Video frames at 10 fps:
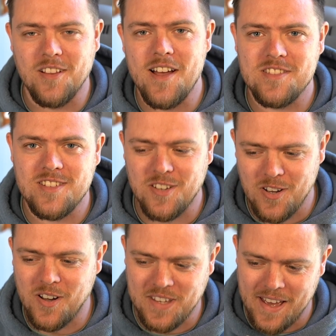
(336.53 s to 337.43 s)
let's
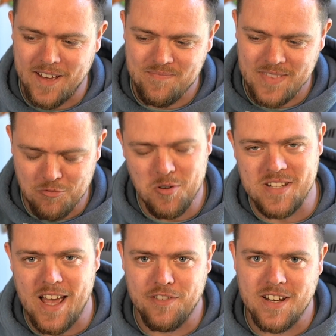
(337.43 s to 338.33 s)
go get
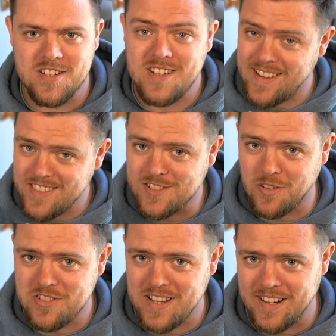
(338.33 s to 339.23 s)
Rutter finished in the
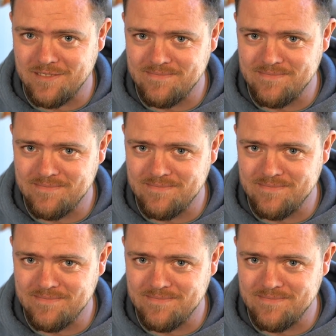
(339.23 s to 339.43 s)
sunshine.